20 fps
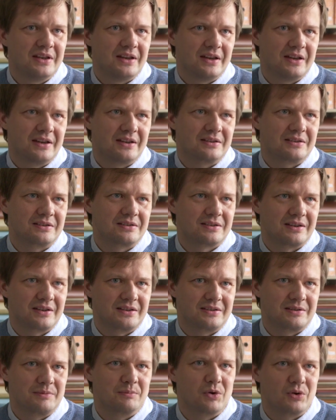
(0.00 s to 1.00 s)
and
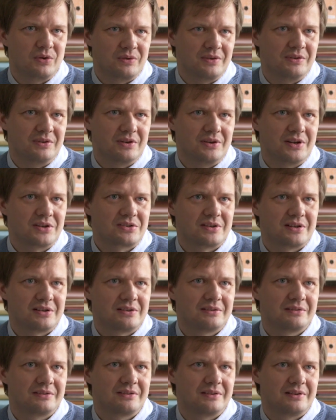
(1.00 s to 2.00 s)
at the more
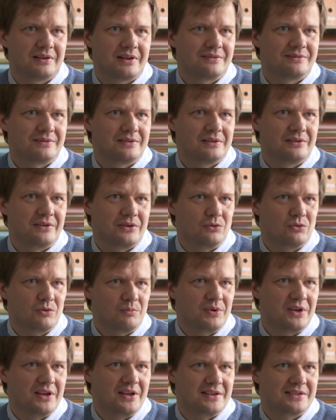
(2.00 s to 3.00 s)
international level, the
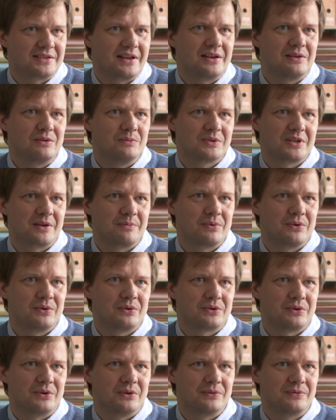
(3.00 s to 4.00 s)
European Asylum
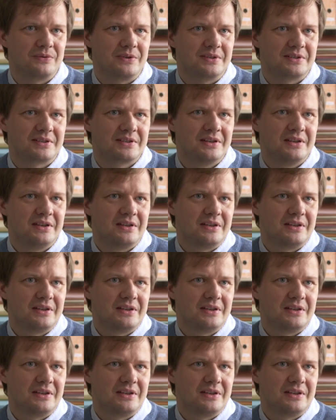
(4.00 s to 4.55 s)
Support Office,